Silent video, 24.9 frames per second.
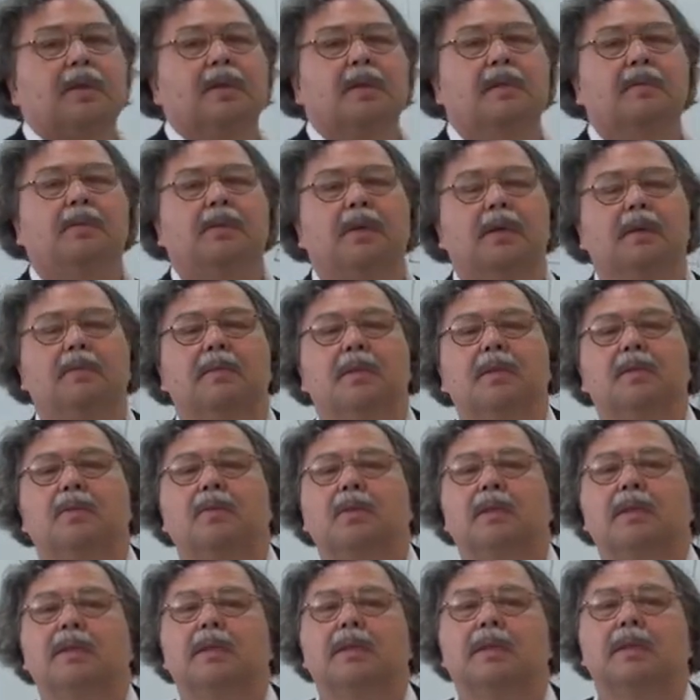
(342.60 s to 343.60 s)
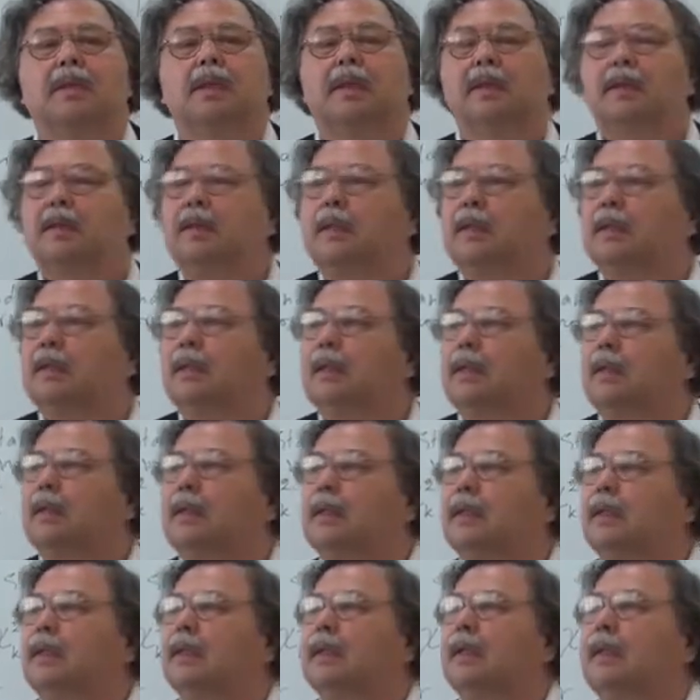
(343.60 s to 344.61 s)
his famous work in
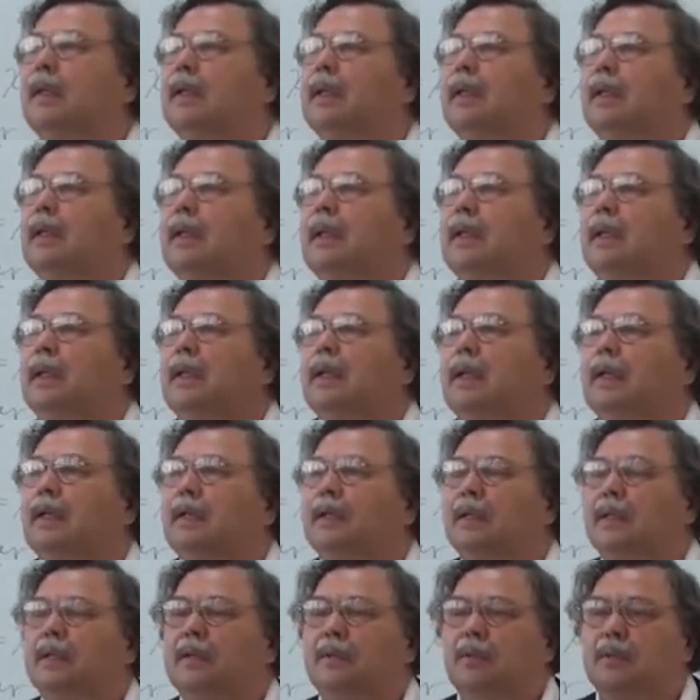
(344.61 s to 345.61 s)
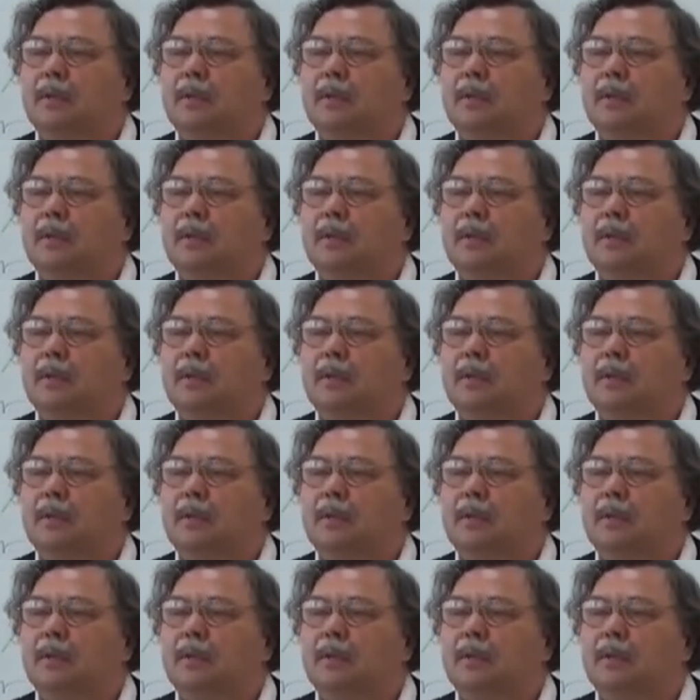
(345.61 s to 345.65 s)
1900, and that